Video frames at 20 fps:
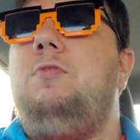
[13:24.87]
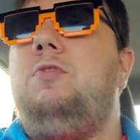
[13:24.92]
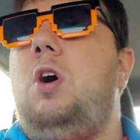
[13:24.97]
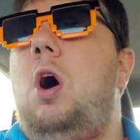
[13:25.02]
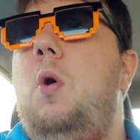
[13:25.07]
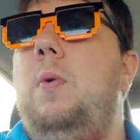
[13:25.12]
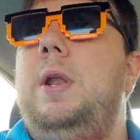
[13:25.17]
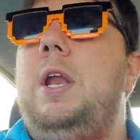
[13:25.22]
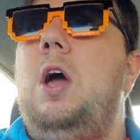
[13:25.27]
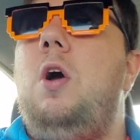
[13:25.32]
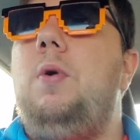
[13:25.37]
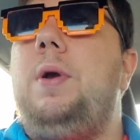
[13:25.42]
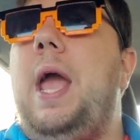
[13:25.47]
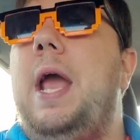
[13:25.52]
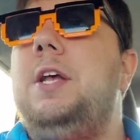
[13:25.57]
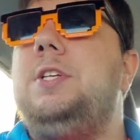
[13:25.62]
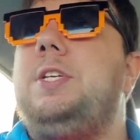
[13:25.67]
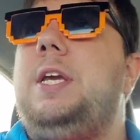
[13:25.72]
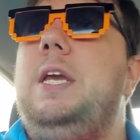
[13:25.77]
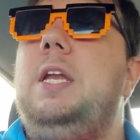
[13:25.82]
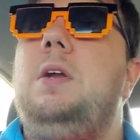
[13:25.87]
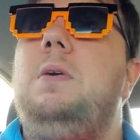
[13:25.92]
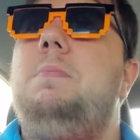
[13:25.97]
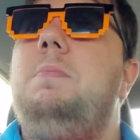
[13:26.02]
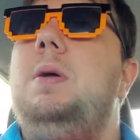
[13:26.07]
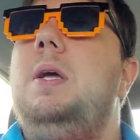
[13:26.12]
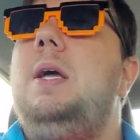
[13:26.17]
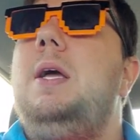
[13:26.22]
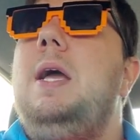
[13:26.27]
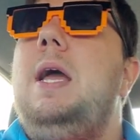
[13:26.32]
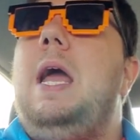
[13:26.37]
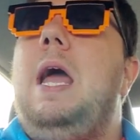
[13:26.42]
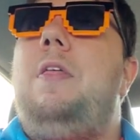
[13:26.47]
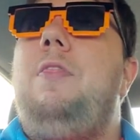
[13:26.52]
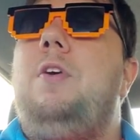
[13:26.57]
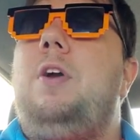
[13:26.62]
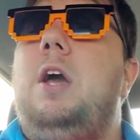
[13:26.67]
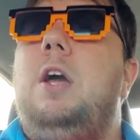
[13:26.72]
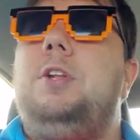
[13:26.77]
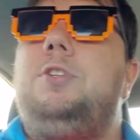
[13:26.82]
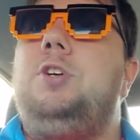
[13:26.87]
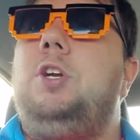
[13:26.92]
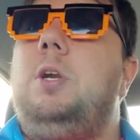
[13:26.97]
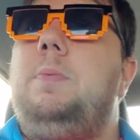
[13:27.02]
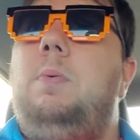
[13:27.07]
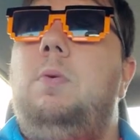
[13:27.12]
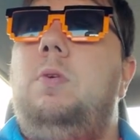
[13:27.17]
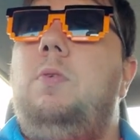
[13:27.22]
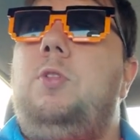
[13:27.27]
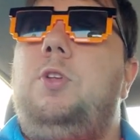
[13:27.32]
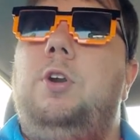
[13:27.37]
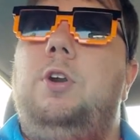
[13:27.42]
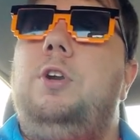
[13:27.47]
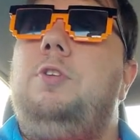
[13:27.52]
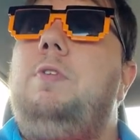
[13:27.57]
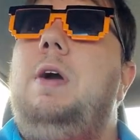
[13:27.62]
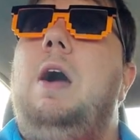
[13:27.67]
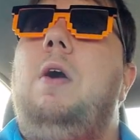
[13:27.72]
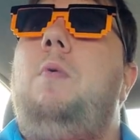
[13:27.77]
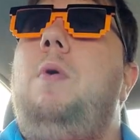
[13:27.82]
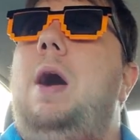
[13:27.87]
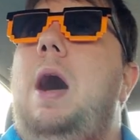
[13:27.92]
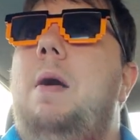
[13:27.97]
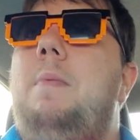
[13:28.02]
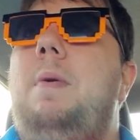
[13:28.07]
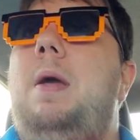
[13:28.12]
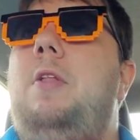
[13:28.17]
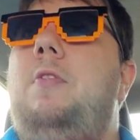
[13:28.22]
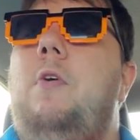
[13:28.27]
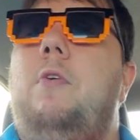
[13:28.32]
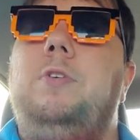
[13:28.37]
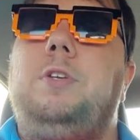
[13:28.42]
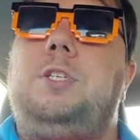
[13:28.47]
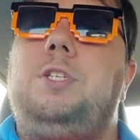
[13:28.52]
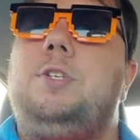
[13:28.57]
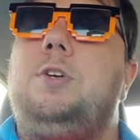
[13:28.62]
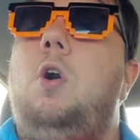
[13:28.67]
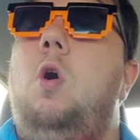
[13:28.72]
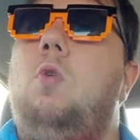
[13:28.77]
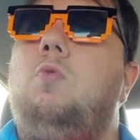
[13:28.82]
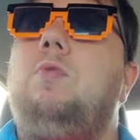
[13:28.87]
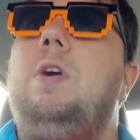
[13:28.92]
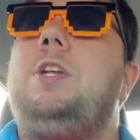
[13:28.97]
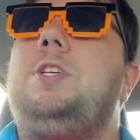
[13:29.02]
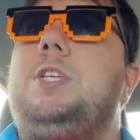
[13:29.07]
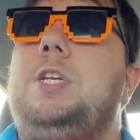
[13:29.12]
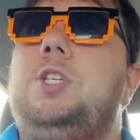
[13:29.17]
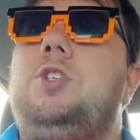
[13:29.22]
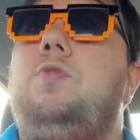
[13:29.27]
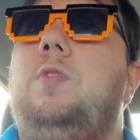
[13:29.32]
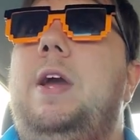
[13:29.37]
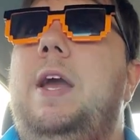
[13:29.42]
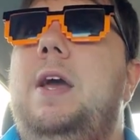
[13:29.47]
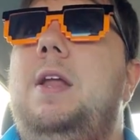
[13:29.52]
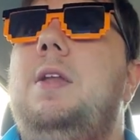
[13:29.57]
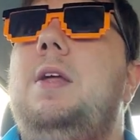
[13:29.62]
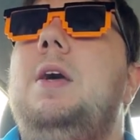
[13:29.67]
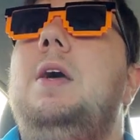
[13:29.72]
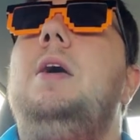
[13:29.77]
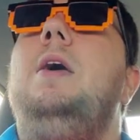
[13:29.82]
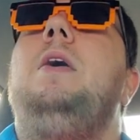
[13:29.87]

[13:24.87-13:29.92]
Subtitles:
For all we know, Case Keenum, and they're gonna turn it around. Well, I mean, I know this is called Redskins rant.